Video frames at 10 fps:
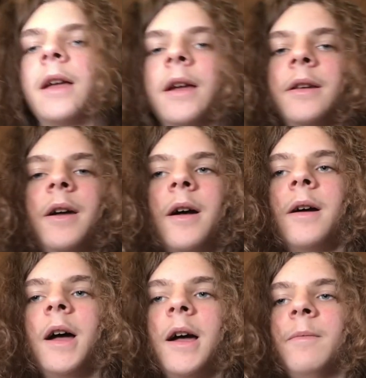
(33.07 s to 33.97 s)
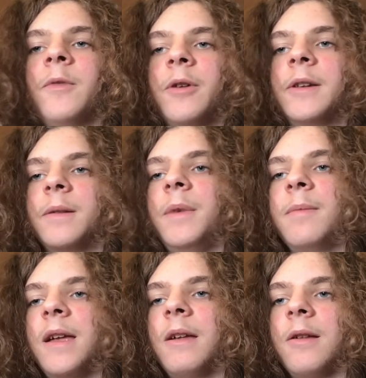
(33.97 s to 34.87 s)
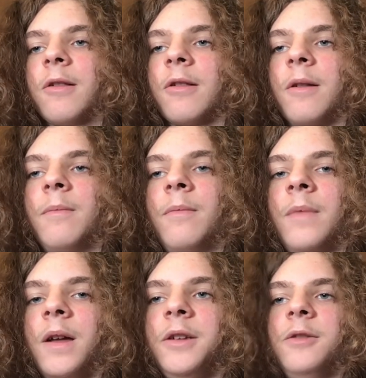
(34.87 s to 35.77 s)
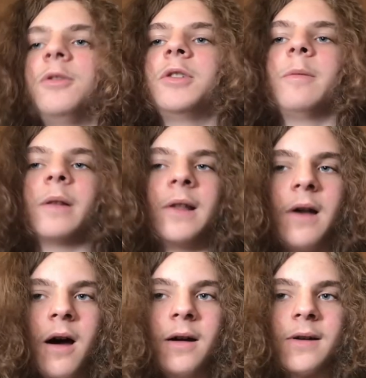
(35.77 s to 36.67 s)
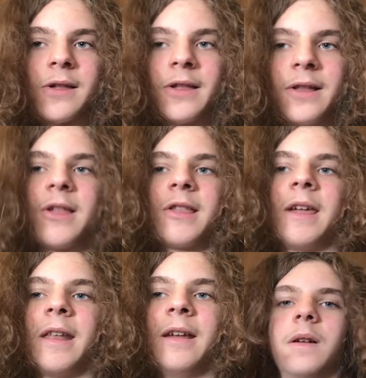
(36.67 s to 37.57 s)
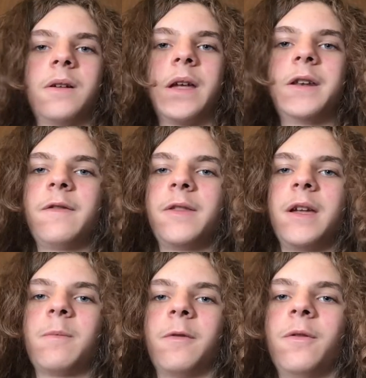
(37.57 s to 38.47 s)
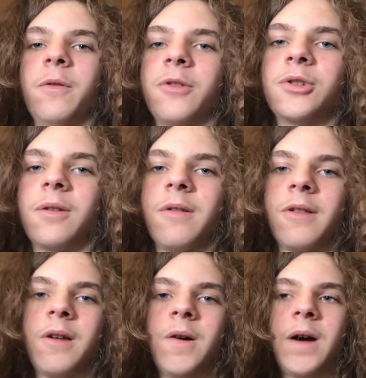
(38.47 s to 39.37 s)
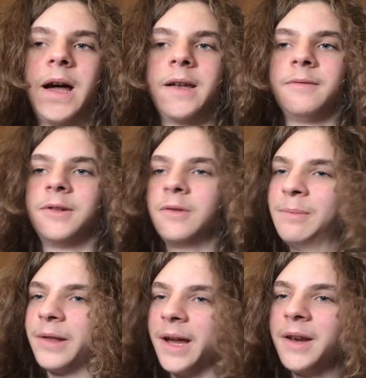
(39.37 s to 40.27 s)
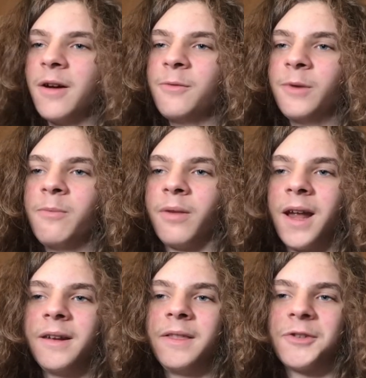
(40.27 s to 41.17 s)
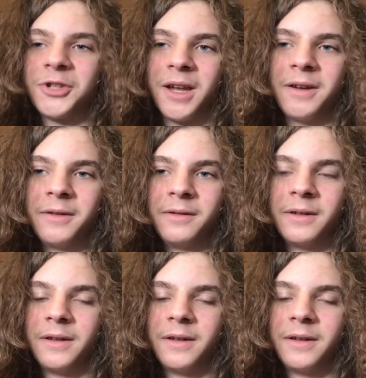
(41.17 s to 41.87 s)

and I'm going to be making some YouTube longs instead. Okay, enough of the April Fool's jokes, though. I do plan on rebranding the channel.